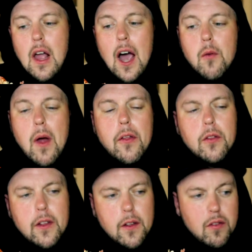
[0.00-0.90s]
I'd rather
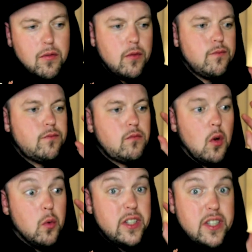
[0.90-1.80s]
live
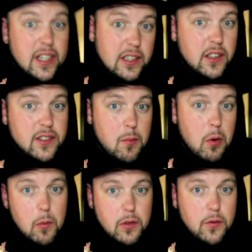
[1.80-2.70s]
ridiculously
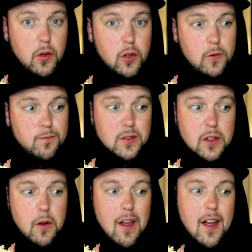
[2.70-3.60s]
purposeful
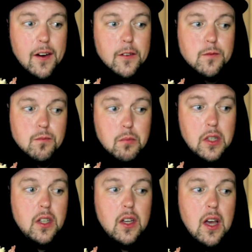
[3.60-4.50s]
and
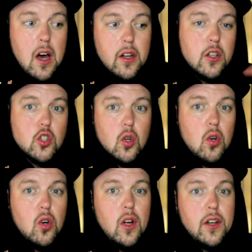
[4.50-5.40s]
be out of
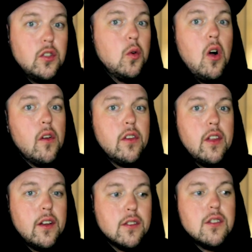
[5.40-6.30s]
control do all the
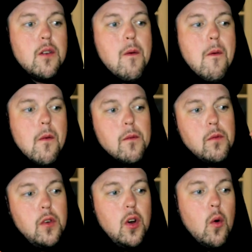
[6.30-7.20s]
things
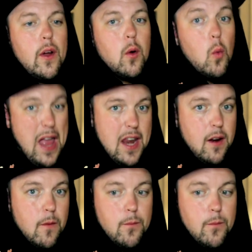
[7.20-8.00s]
knowing when.